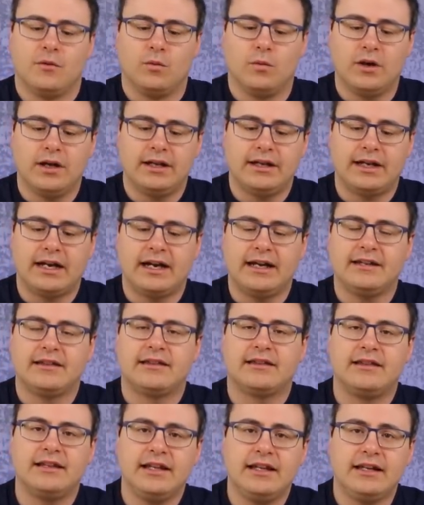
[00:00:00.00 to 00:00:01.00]
what I
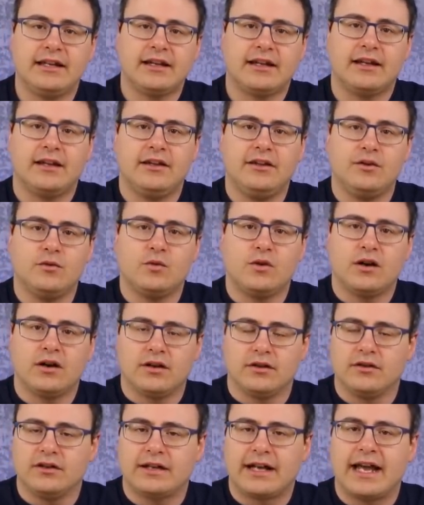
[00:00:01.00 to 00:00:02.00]
think you want
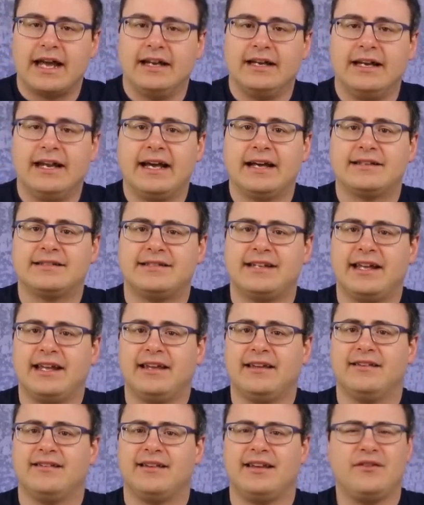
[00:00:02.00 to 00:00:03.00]
to look at next
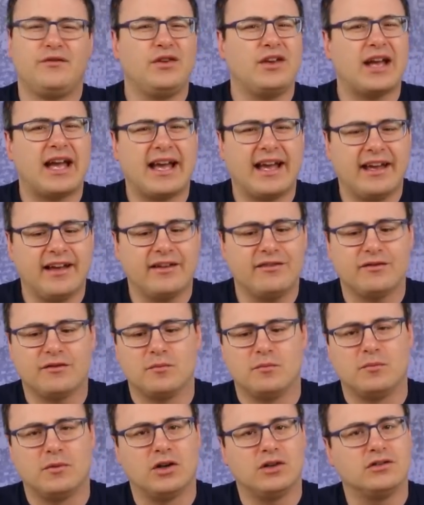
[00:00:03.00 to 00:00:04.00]
is if you have
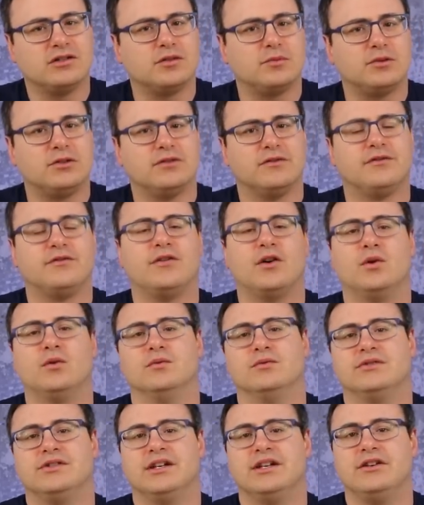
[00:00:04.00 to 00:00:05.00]
multiple
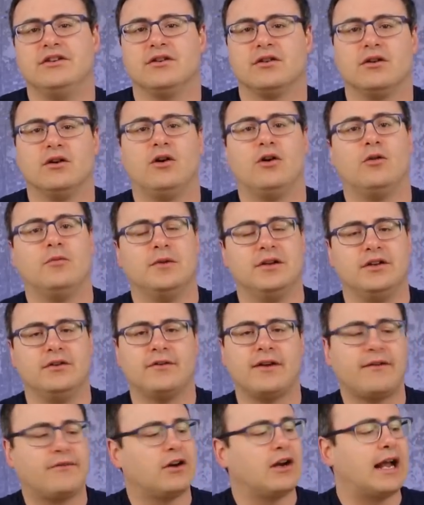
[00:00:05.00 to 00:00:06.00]
phones in your home and
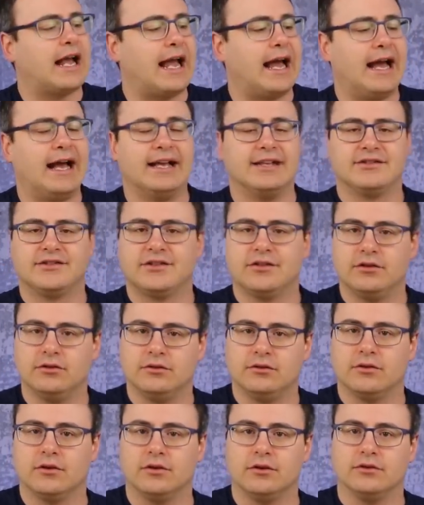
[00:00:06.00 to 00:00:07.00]
you've ever asked
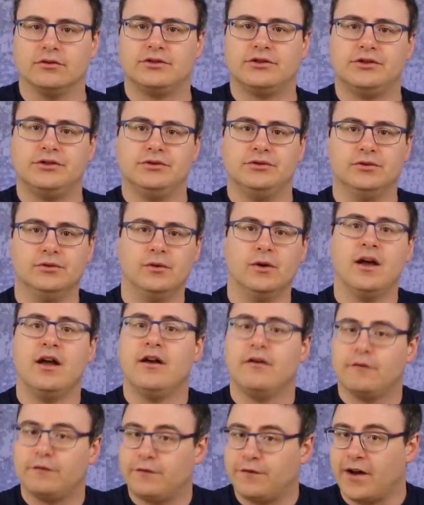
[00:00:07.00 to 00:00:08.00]
Google to
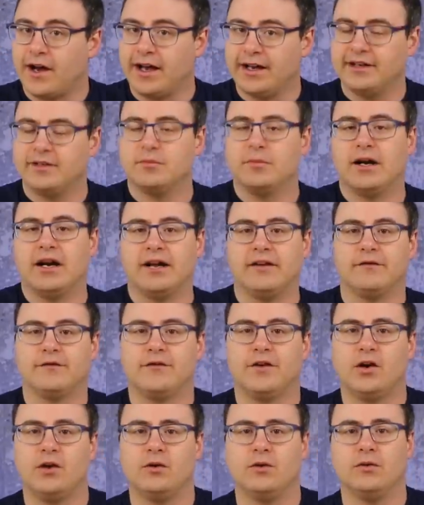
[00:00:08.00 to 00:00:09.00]
find my
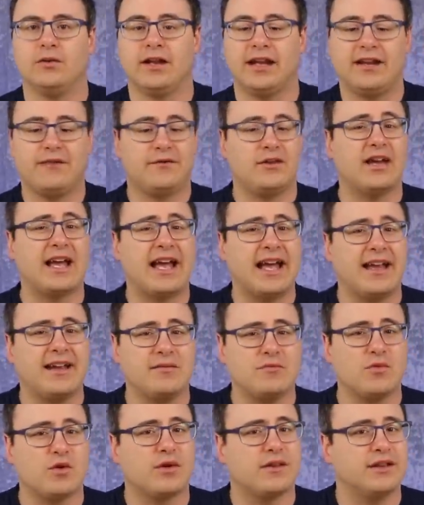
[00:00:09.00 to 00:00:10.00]
phone, if you
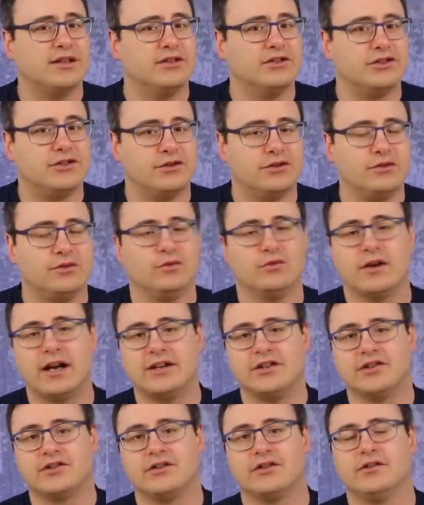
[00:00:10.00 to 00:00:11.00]
had more than two
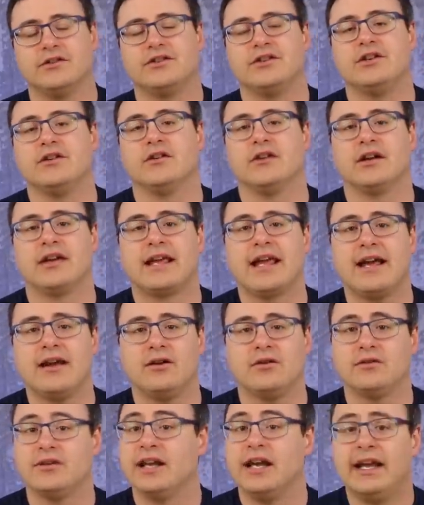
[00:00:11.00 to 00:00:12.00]
registered to your
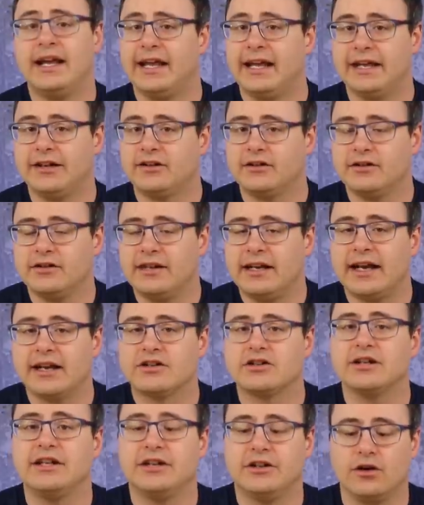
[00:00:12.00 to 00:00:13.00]
account, it couldn't
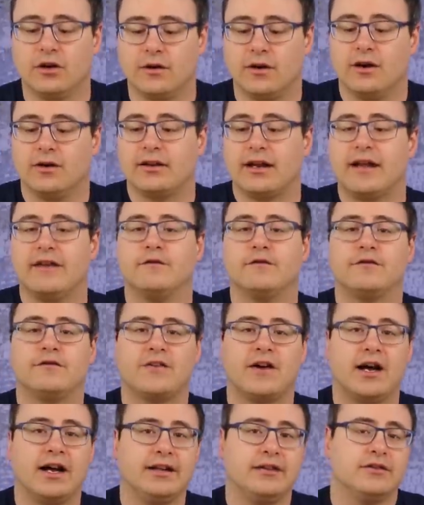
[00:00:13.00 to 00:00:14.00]
actually go out and
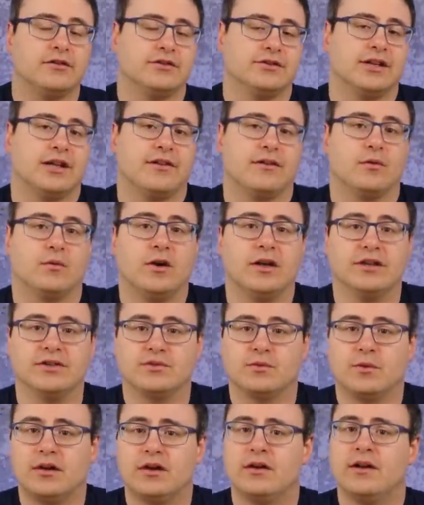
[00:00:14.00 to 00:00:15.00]
find those other
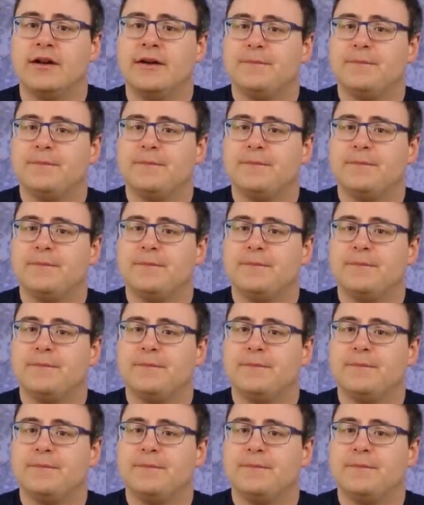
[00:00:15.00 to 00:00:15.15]
ones. Well,